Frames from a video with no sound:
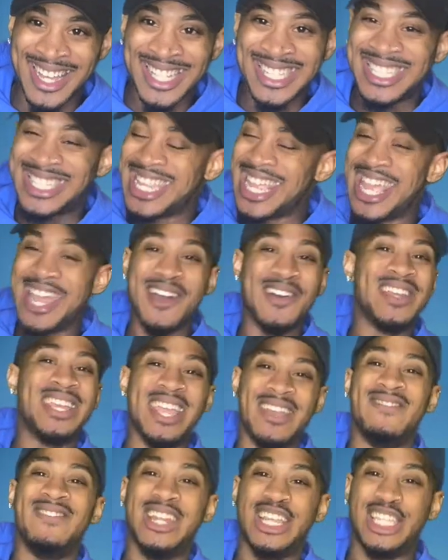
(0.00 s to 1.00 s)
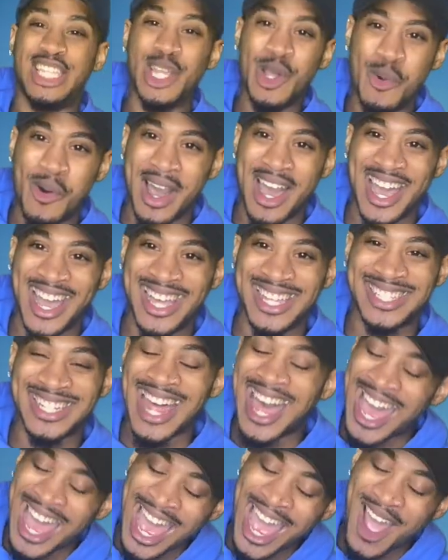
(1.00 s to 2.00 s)
Still giving it to us.
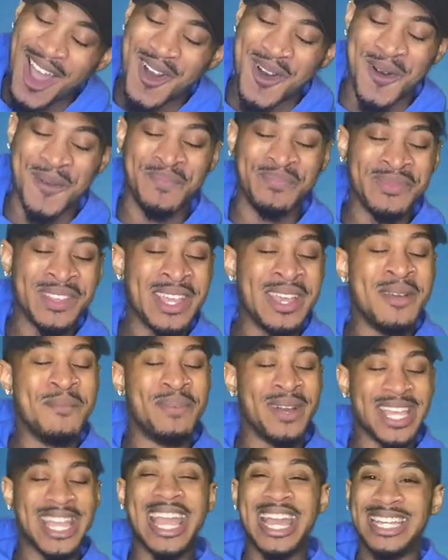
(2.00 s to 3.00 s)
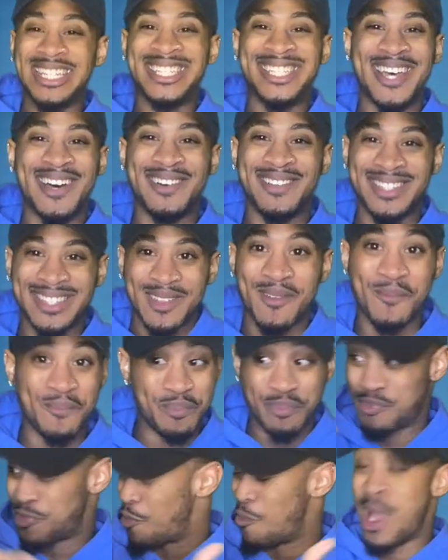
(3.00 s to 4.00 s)
Oh, But yeah, so
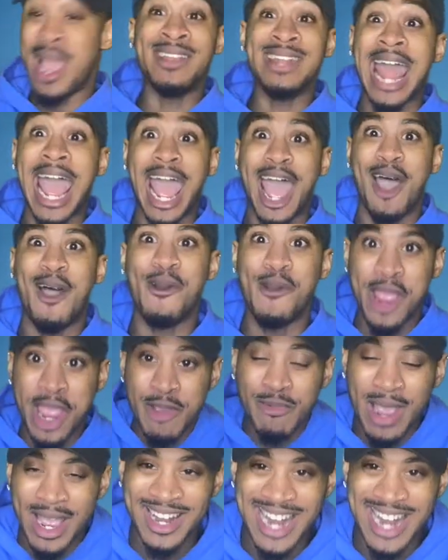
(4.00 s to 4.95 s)
right now, here right